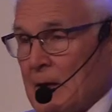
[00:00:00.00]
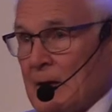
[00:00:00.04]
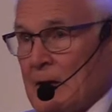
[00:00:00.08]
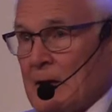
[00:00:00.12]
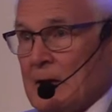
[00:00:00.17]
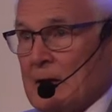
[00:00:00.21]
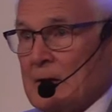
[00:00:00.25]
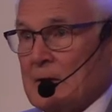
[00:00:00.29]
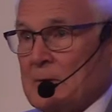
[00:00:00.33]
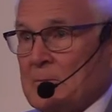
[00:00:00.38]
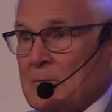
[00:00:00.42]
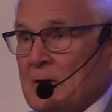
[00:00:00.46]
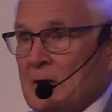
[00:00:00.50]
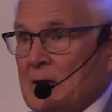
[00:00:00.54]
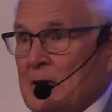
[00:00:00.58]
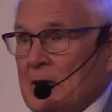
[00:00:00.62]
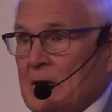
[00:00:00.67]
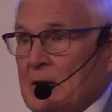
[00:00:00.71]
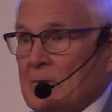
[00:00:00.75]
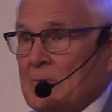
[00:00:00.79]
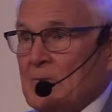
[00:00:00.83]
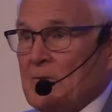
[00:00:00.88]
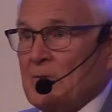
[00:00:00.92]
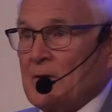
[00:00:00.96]
And it
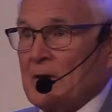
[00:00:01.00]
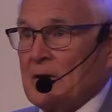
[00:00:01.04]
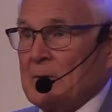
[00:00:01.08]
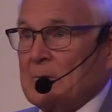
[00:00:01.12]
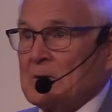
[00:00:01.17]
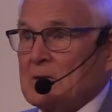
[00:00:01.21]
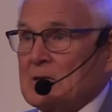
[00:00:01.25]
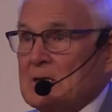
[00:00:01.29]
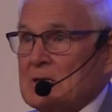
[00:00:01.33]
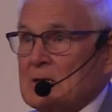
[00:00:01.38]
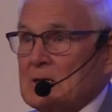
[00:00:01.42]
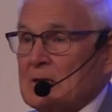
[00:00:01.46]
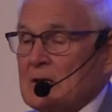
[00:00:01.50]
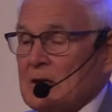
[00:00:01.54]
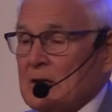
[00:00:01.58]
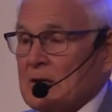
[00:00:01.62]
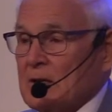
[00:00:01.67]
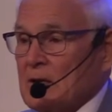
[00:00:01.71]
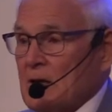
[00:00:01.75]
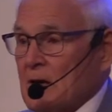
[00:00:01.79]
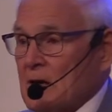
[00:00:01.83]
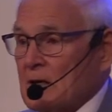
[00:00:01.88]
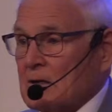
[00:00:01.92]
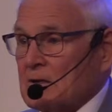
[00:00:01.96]
became famous,
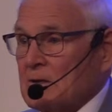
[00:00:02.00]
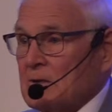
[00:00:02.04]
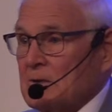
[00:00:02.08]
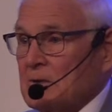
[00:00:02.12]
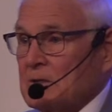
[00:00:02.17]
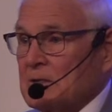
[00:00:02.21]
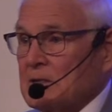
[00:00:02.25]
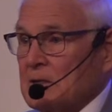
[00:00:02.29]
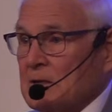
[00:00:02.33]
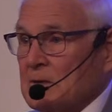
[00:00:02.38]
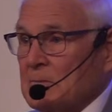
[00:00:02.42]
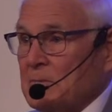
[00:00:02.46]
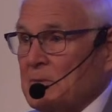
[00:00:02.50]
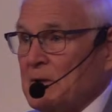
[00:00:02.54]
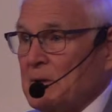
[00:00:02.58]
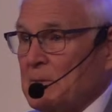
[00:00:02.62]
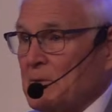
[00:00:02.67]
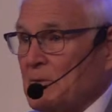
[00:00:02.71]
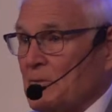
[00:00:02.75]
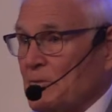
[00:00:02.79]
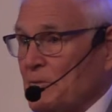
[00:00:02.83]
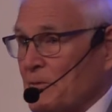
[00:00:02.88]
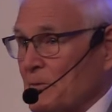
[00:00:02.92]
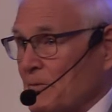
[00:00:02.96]
and doctors and
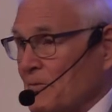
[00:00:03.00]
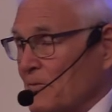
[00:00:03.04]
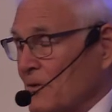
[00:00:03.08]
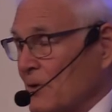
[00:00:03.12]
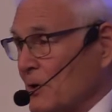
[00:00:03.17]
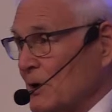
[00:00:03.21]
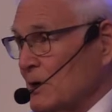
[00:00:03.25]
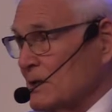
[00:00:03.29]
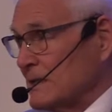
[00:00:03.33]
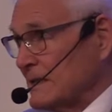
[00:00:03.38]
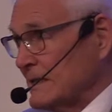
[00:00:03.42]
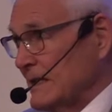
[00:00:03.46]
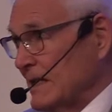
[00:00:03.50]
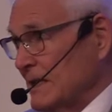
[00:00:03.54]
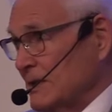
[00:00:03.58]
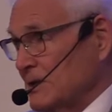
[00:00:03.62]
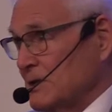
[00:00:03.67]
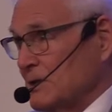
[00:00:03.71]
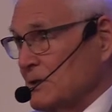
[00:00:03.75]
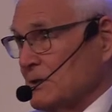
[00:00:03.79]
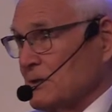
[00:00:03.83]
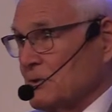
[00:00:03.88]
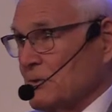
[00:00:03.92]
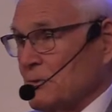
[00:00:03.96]
people from various
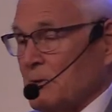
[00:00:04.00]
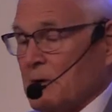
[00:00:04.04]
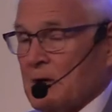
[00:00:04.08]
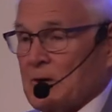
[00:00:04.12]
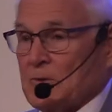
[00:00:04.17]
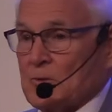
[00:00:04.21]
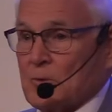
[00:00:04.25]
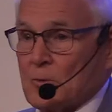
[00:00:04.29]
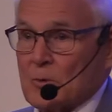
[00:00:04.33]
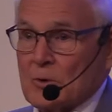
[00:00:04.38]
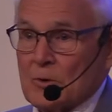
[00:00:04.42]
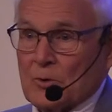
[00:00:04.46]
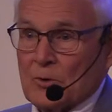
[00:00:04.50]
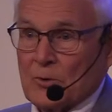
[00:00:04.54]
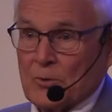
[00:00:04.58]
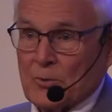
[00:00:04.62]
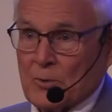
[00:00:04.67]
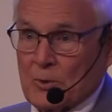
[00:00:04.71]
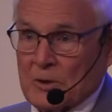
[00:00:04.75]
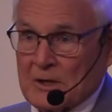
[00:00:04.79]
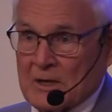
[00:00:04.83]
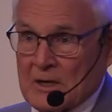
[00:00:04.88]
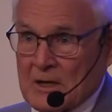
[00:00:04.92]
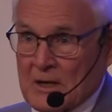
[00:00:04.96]
nations around the world
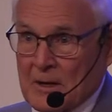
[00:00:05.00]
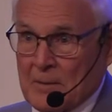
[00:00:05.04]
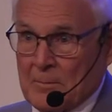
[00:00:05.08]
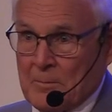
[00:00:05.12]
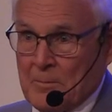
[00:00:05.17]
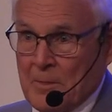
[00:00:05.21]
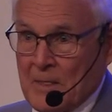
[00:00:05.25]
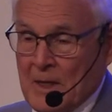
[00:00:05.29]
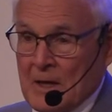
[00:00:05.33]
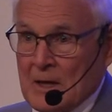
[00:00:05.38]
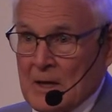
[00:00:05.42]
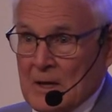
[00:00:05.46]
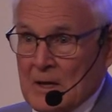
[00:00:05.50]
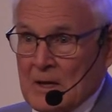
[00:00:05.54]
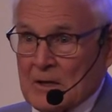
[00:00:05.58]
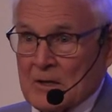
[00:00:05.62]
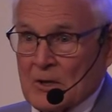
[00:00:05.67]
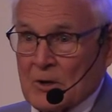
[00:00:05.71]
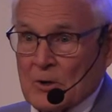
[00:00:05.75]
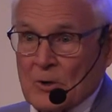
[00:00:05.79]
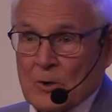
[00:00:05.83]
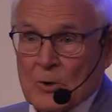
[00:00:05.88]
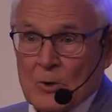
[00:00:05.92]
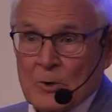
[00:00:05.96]
would come
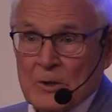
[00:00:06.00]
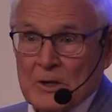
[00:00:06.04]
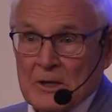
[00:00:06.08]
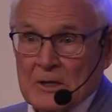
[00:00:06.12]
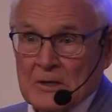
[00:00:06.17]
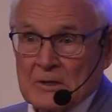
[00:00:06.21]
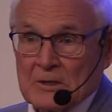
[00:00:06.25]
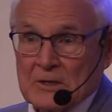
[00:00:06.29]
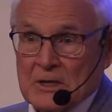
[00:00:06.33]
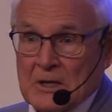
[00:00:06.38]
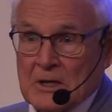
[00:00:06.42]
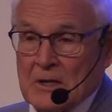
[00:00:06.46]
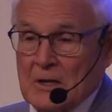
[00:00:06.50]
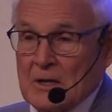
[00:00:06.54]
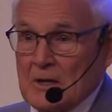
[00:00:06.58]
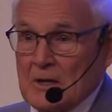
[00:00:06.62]
to learn his